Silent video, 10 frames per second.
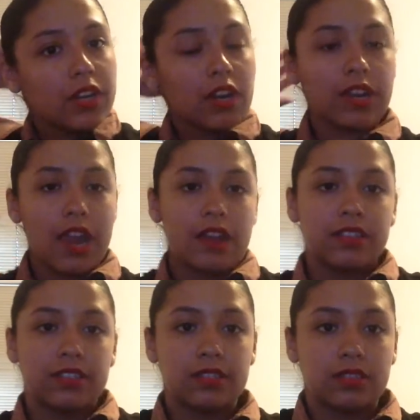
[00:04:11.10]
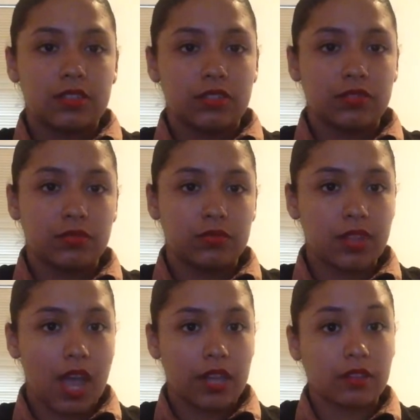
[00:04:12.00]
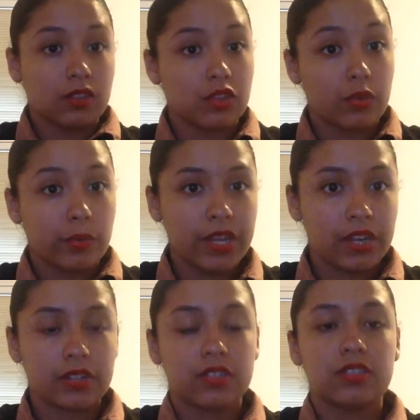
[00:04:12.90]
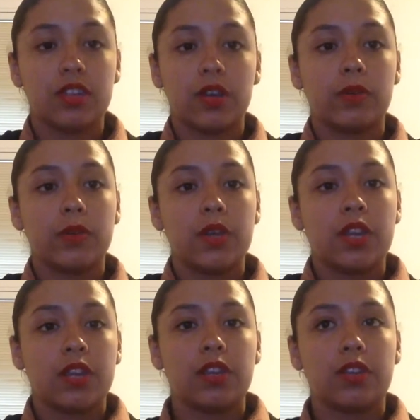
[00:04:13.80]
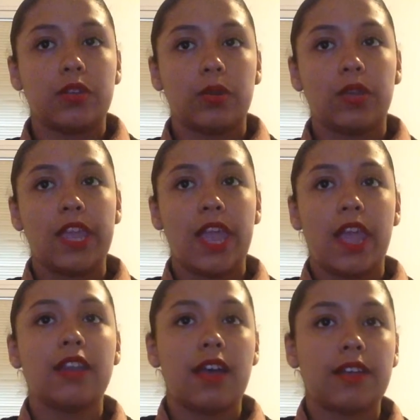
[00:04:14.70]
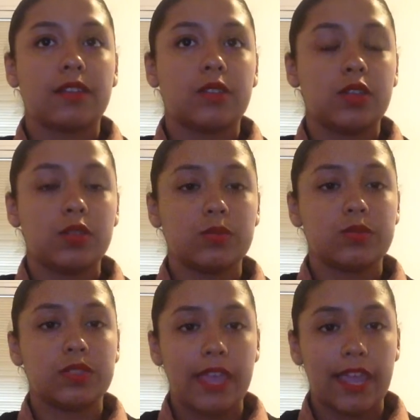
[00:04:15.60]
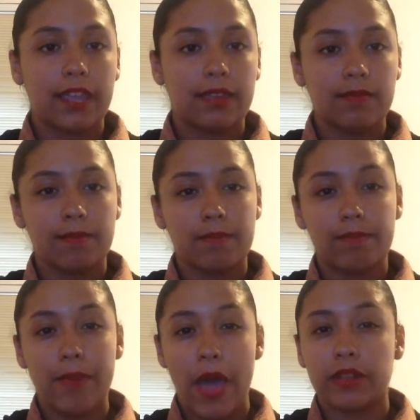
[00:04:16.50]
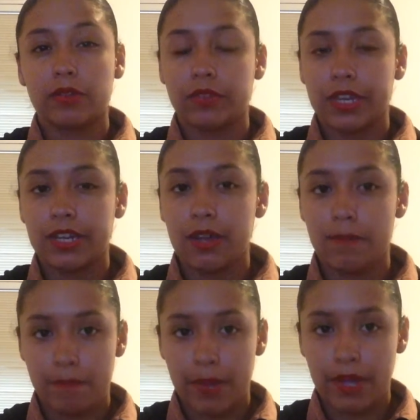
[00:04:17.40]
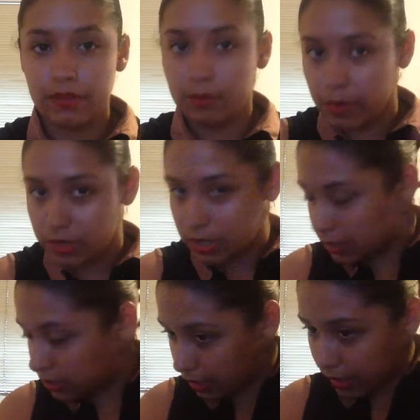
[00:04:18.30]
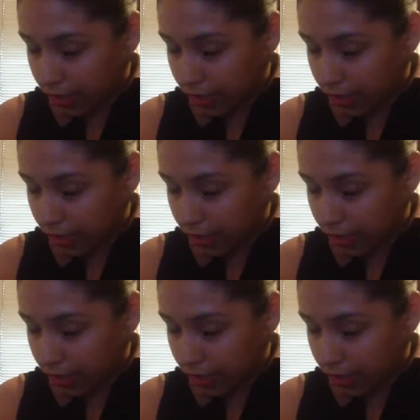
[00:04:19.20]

your garrison to not look weird. So you cannot use a ballerina bun, which is a